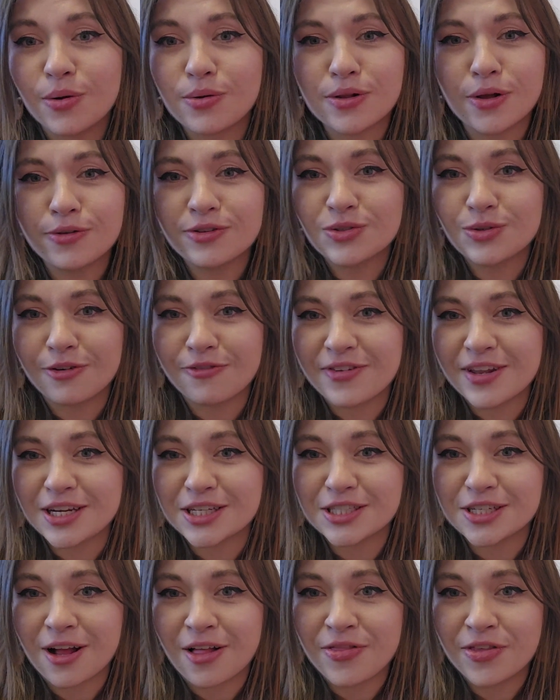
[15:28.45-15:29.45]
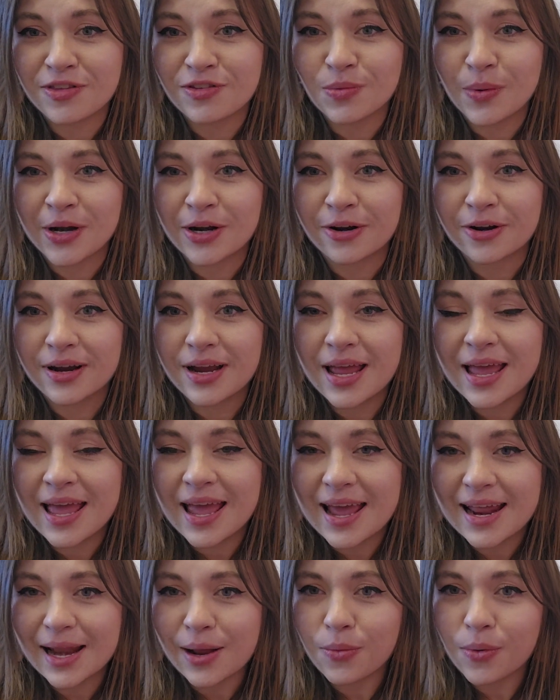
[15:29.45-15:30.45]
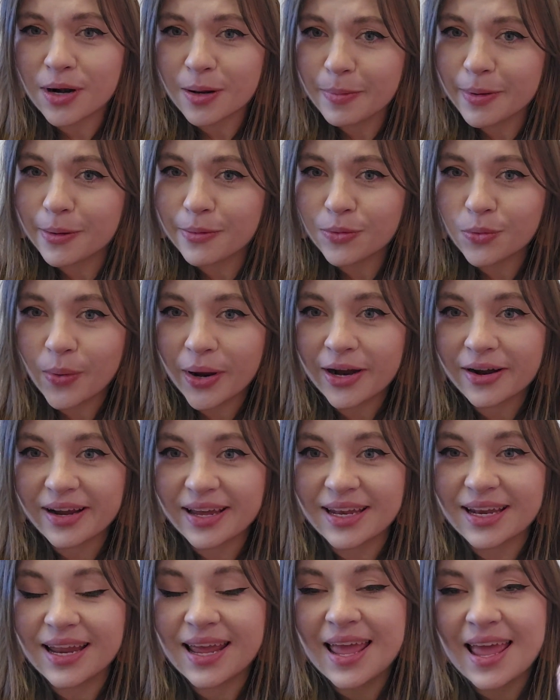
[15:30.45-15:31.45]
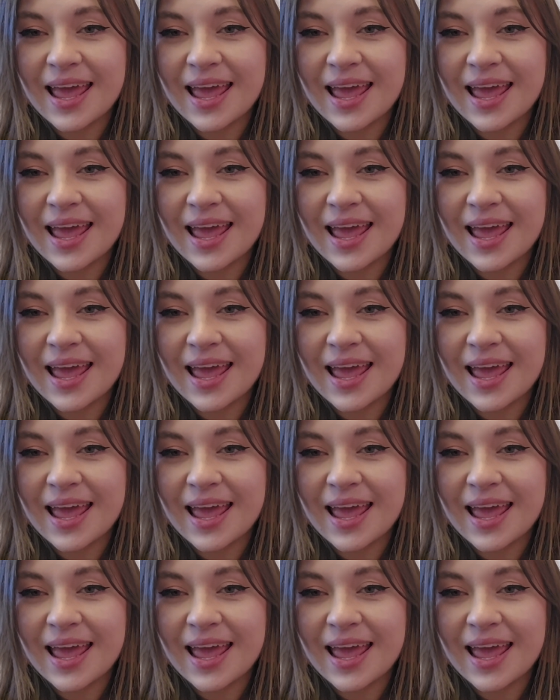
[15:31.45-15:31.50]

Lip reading: close to a finish on this sweater and I want to be able to wear it.